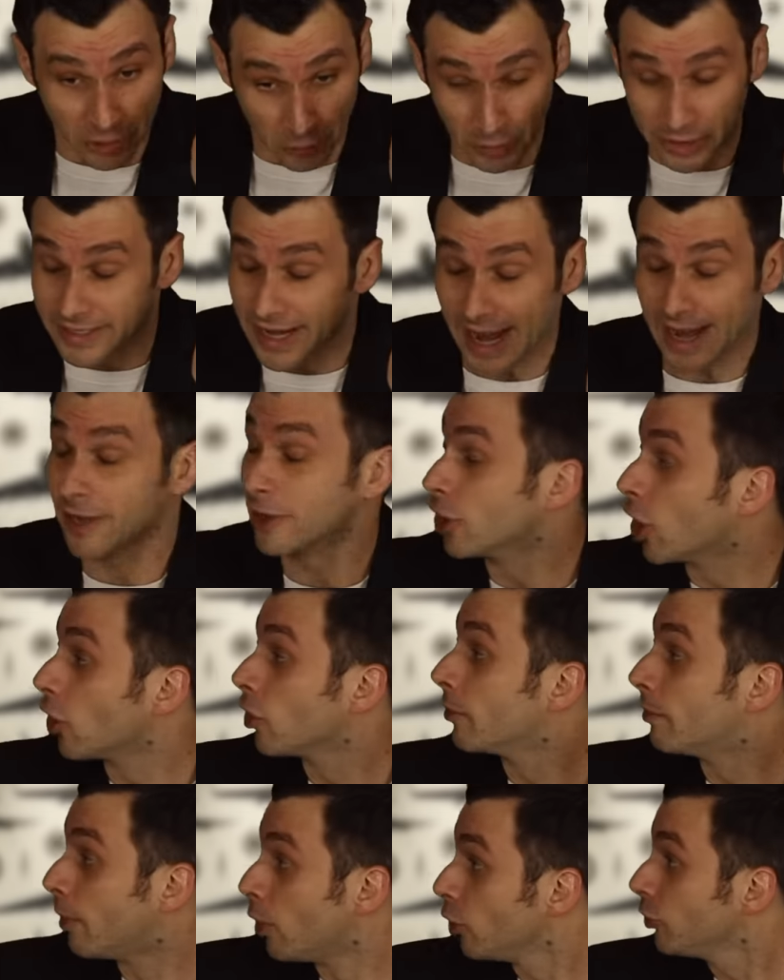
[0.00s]
Did we tighten all the
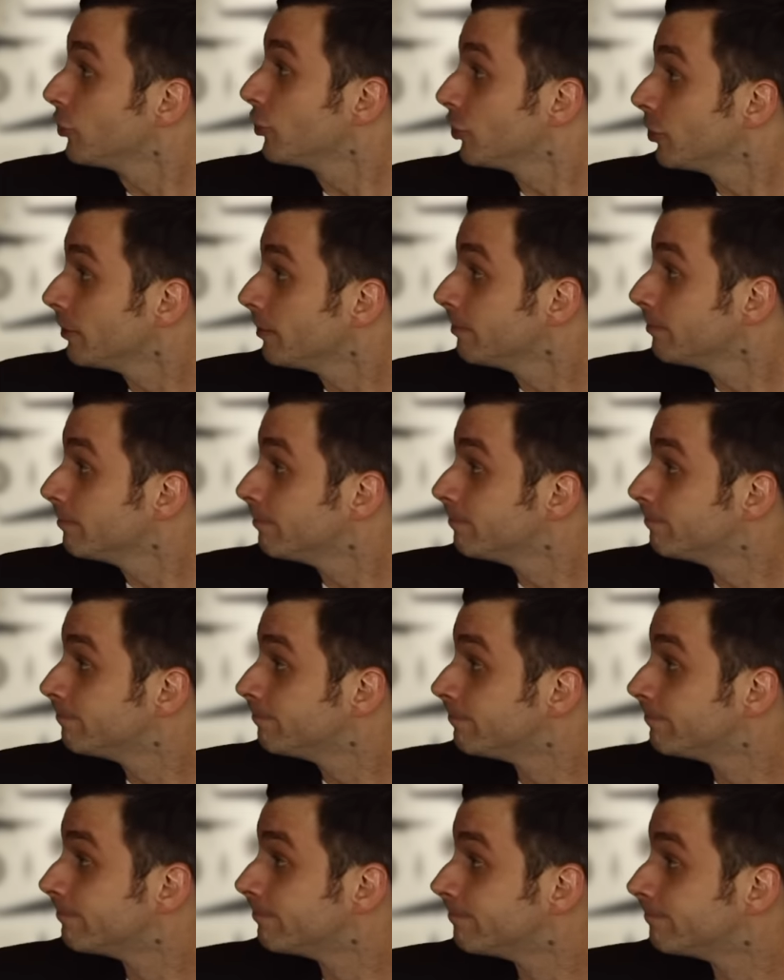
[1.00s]
bolts? And after
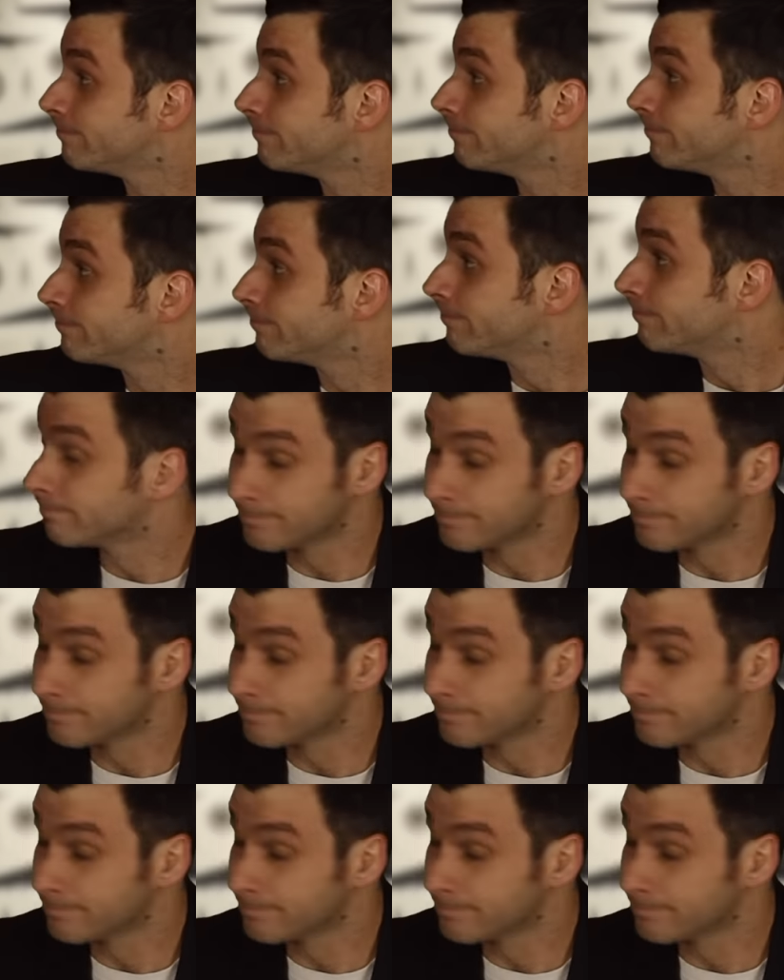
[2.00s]
trying to circle